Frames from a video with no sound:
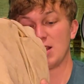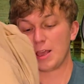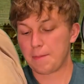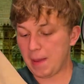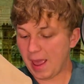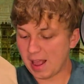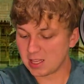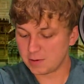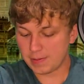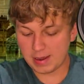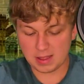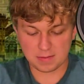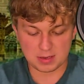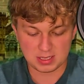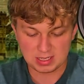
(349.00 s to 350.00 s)
Like pants by
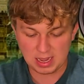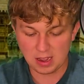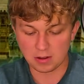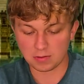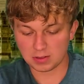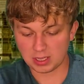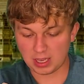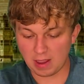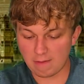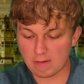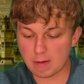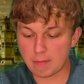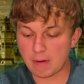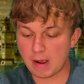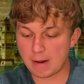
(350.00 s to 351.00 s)
themselves. Like if
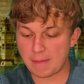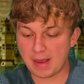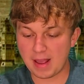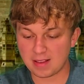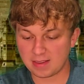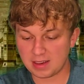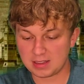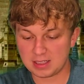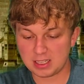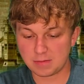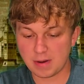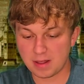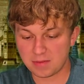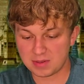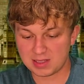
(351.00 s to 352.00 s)
you bought pants like these
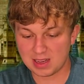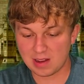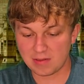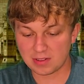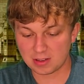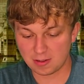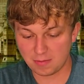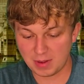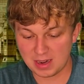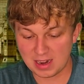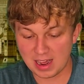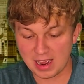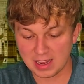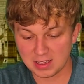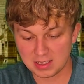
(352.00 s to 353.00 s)
by themselves, this would be
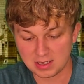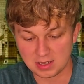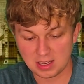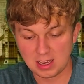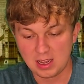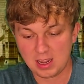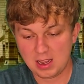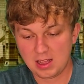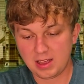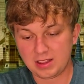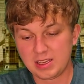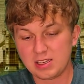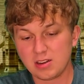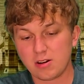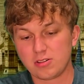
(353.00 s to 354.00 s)
nice. Like
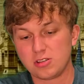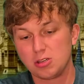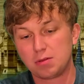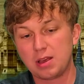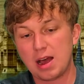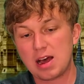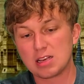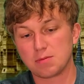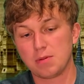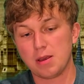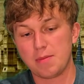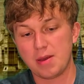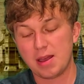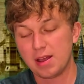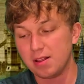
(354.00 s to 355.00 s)
these aren't just cosplay
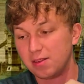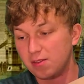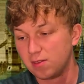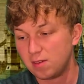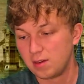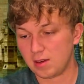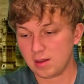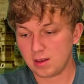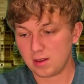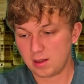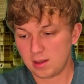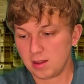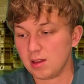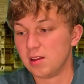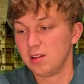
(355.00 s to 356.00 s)
pants.
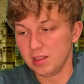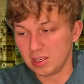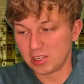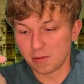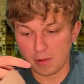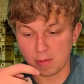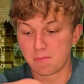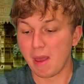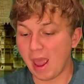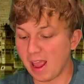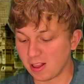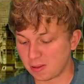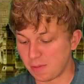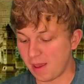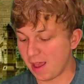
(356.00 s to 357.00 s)
These could be
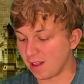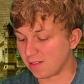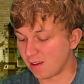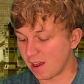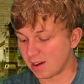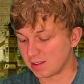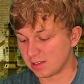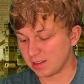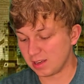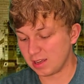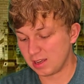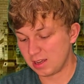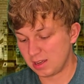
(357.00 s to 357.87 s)
pants, honestly.